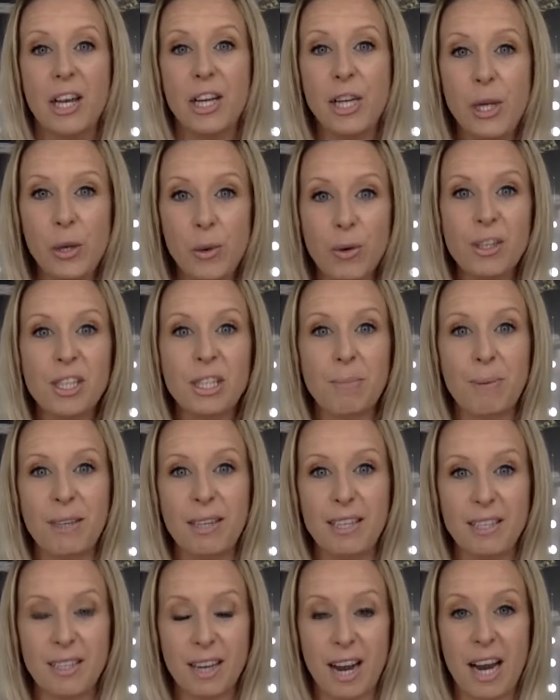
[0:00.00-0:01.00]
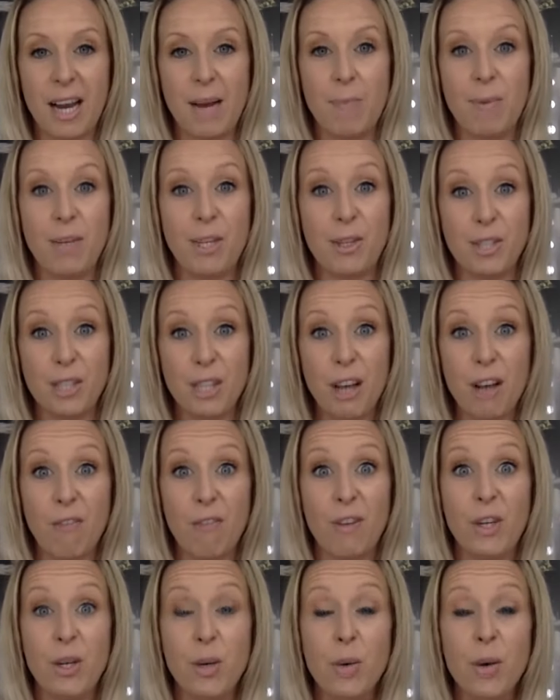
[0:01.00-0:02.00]
you are spending time with
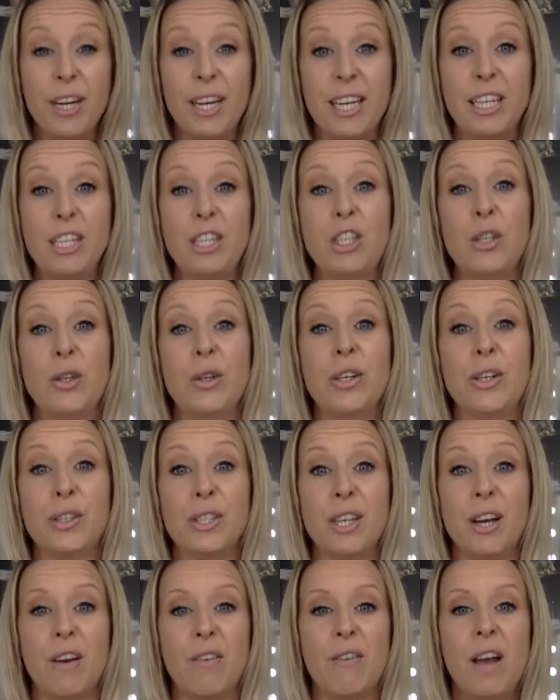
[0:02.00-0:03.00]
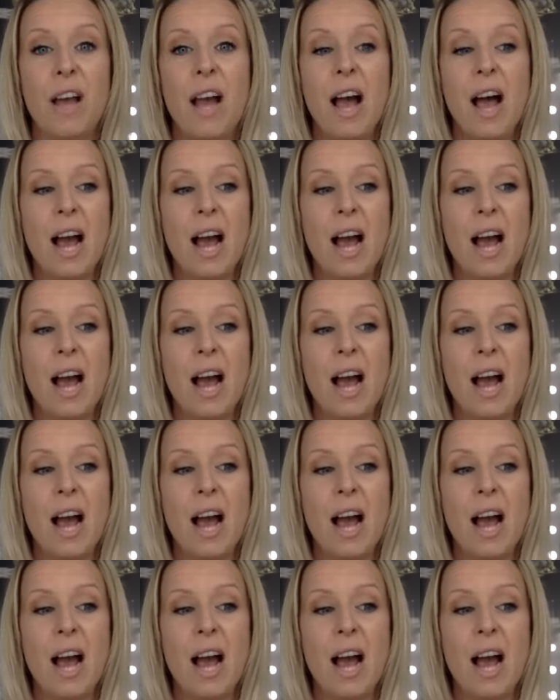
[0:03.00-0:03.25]
yourself. You are getting to know yourself.